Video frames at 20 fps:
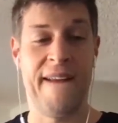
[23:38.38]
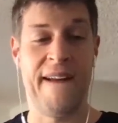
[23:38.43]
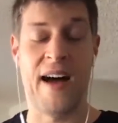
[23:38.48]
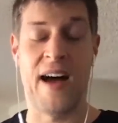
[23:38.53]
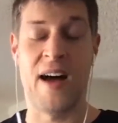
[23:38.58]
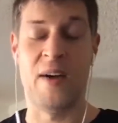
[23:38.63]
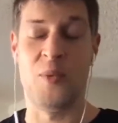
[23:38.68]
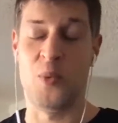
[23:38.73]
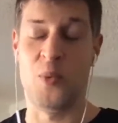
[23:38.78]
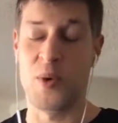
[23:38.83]

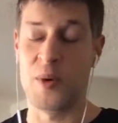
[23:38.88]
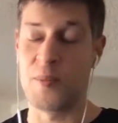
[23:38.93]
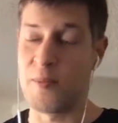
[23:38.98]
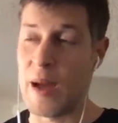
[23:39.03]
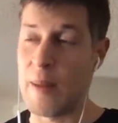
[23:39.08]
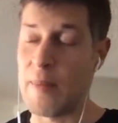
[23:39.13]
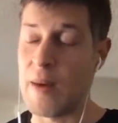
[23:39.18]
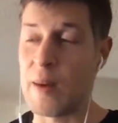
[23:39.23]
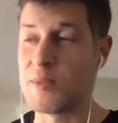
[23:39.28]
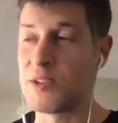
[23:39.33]
what
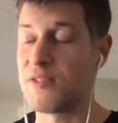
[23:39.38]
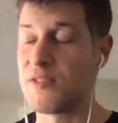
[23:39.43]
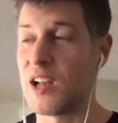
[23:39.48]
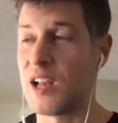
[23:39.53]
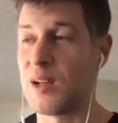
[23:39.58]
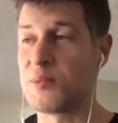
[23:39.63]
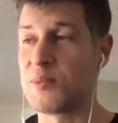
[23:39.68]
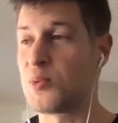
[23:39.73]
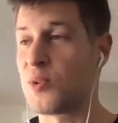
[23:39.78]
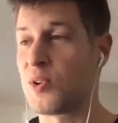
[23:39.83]
my mom
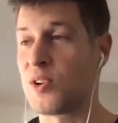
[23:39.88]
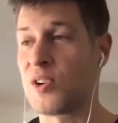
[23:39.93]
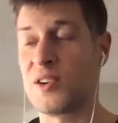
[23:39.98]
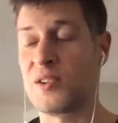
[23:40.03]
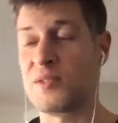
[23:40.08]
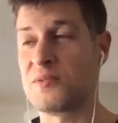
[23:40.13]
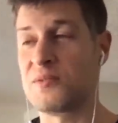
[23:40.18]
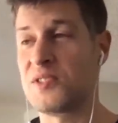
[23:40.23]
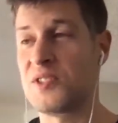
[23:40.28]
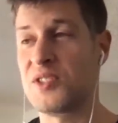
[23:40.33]
developed
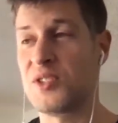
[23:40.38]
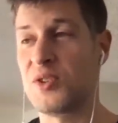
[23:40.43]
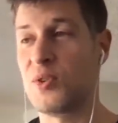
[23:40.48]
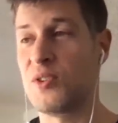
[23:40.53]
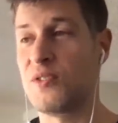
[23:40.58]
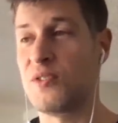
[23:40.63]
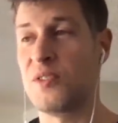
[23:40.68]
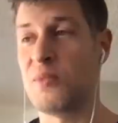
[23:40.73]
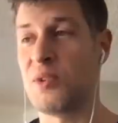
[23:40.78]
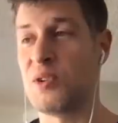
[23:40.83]
were two
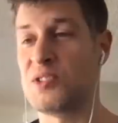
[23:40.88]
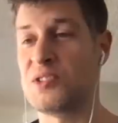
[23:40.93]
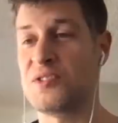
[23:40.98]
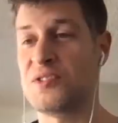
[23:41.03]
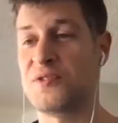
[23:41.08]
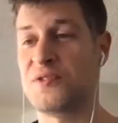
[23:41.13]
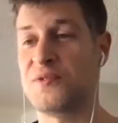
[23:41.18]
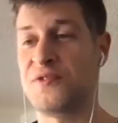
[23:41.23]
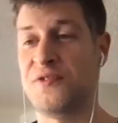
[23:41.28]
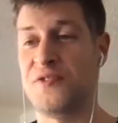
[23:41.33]
of the most
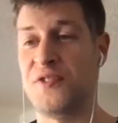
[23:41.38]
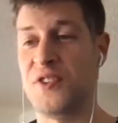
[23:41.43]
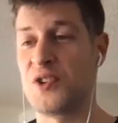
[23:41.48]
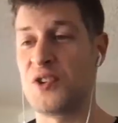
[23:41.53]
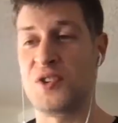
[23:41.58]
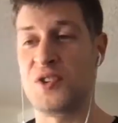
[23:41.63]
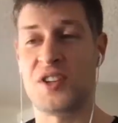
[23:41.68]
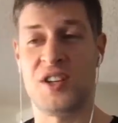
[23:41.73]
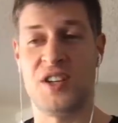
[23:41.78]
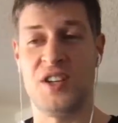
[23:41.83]

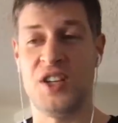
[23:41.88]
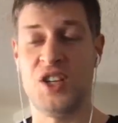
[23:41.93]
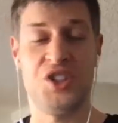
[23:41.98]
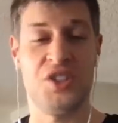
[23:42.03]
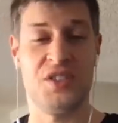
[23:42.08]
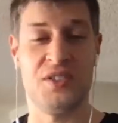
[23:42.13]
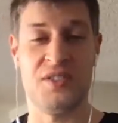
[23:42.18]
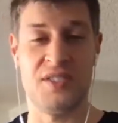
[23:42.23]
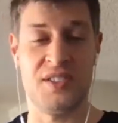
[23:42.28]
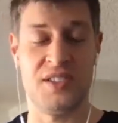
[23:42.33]
feared
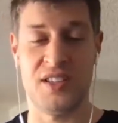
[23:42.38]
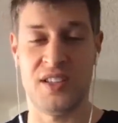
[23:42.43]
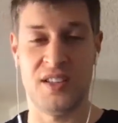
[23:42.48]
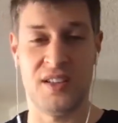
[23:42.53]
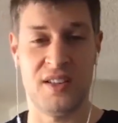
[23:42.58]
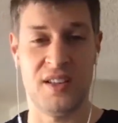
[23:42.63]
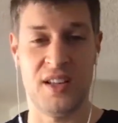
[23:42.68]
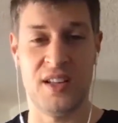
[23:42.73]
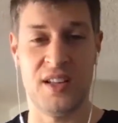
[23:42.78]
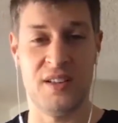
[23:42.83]
conditions
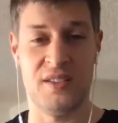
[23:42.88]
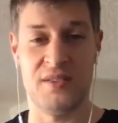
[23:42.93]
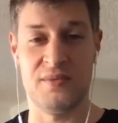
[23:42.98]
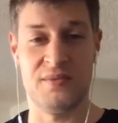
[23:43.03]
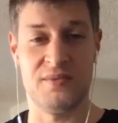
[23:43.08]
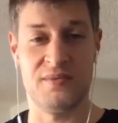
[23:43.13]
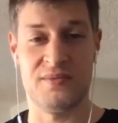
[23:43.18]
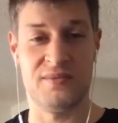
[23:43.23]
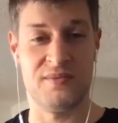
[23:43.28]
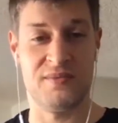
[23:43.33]

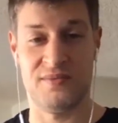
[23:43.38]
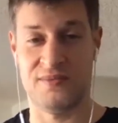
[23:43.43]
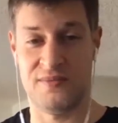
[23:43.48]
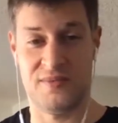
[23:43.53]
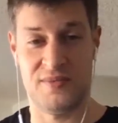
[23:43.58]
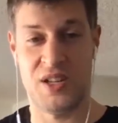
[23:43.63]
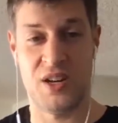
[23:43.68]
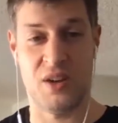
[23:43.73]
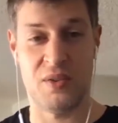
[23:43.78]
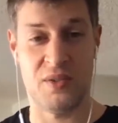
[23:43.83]
in
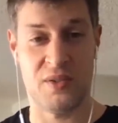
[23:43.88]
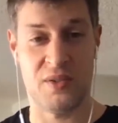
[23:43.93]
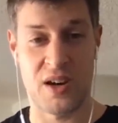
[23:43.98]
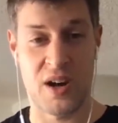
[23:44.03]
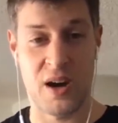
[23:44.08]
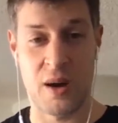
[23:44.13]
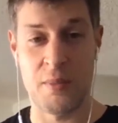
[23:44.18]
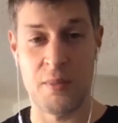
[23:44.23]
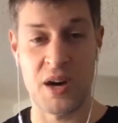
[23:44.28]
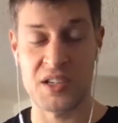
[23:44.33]
you know
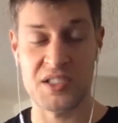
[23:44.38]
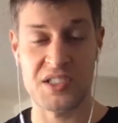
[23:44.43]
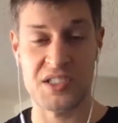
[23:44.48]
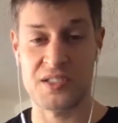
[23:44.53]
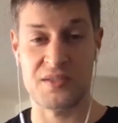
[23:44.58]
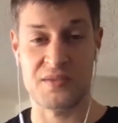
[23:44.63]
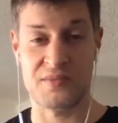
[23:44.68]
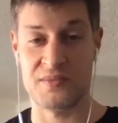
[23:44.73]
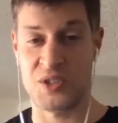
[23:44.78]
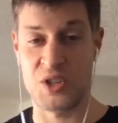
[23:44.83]

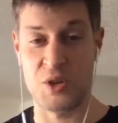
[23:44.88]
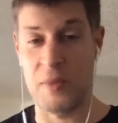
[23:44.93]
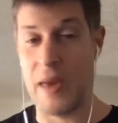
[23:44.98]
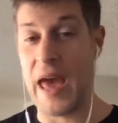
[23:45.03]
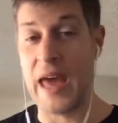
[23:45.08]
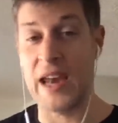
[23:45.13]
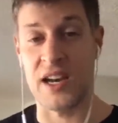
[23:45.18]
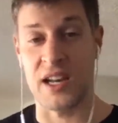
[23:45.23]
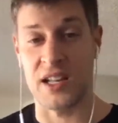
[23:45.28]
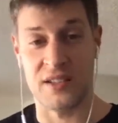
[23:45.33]
amongst
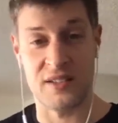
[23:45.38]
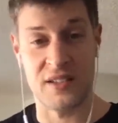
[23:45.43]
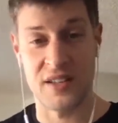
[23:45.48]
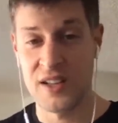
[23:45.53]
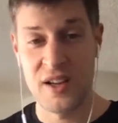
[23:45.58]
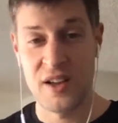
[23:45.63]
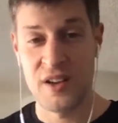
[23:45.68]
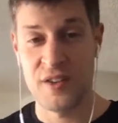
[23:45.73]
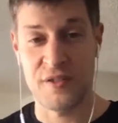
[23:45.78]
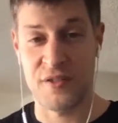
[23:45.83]
humanity
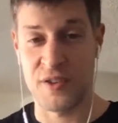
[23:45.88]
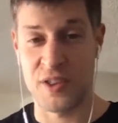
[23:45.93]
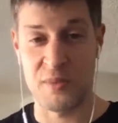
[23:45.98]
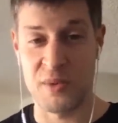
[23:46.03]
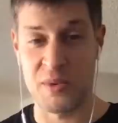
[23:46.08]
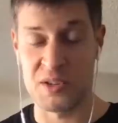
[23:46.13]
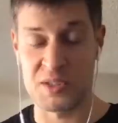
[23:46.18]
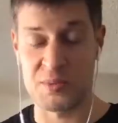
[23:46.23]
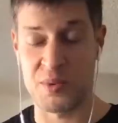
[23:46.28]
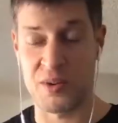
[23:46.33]
for the
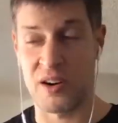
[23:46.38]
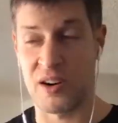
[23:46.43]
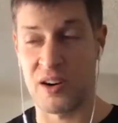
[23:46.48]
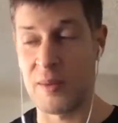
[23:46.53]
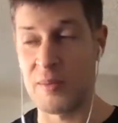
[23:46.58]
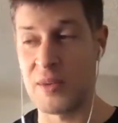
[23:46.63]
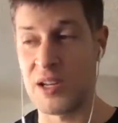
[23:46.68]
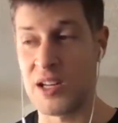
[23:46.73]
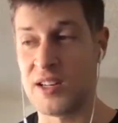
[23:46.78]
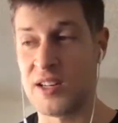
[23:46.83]
most part.
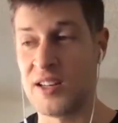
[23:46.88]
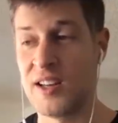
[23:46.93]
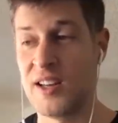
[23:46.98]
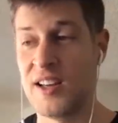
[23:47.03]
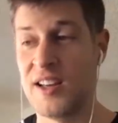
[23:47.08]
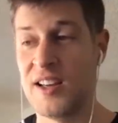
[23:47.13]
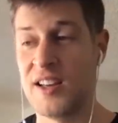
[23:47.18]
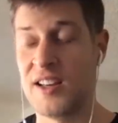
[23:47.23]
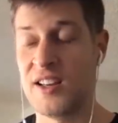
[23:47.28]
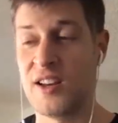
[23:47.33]
I mean,
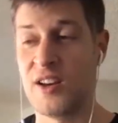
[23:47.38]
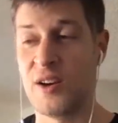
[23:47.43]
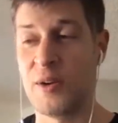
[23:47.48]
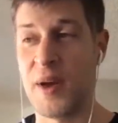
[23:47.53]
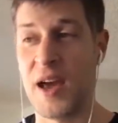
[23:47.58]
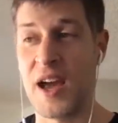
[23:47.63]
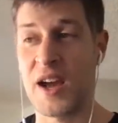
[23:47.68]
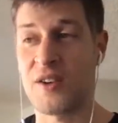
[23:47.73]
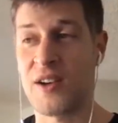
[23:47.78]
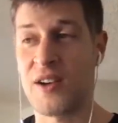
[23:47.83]
you know,
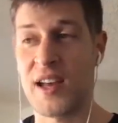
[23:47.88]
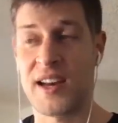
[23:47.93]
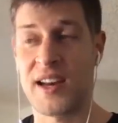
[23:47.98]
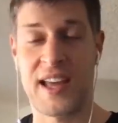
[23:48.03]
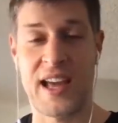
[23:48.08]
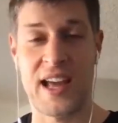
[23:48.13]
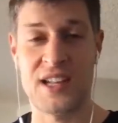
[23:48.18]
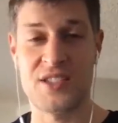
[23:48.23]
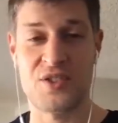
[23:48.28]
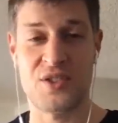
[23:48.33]
pancreatic
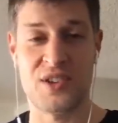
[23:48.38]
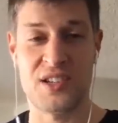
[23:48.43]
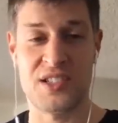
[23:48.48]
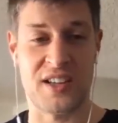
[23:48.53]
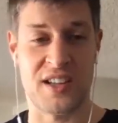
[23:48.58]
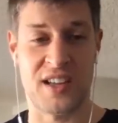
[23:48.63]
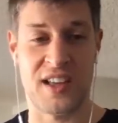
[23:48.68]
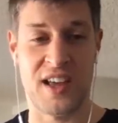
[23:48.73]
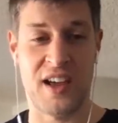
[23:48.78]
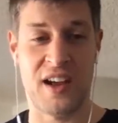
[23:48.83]
cancer
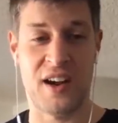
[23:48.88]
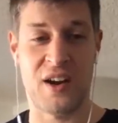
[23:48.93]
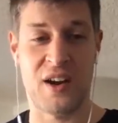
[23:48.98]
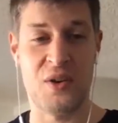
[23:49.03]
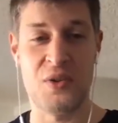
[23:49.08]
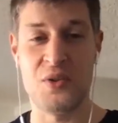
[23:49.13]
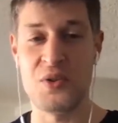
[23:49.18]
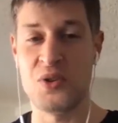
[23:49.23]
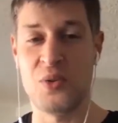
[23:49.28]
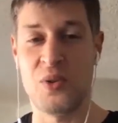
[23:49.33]
doesn't care
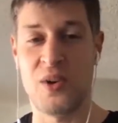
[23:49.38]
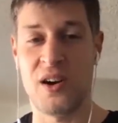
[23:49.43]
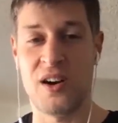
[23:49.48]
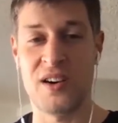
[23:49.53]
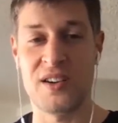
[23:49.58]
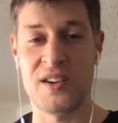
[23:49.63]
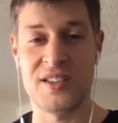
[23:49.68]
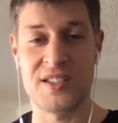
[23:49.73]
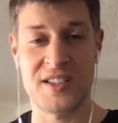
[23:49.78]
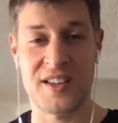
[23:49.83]
who you
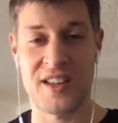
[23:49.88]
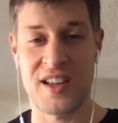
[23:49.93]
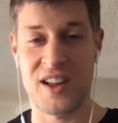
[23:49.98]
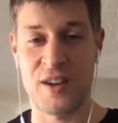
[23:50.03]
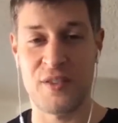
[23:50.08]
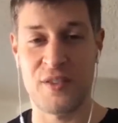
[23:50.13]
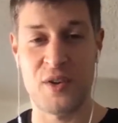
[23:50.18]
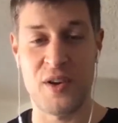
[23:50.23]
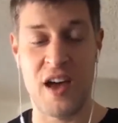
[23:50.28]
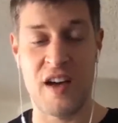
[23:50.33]
are, doesn't care
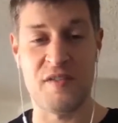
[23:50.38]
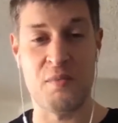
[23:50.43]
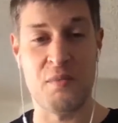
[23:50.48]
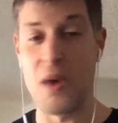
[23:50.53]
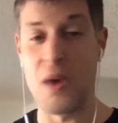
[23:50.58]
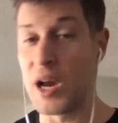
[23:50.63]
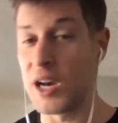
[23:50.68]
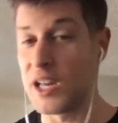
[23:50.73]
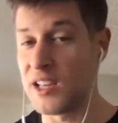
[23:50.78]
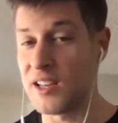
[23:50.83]
if you have
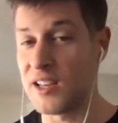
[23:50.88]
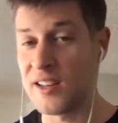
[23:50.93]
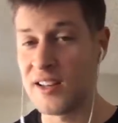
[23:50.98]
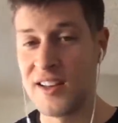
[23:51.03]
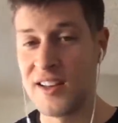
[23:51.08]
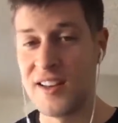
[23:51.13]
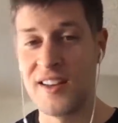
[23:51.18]
money.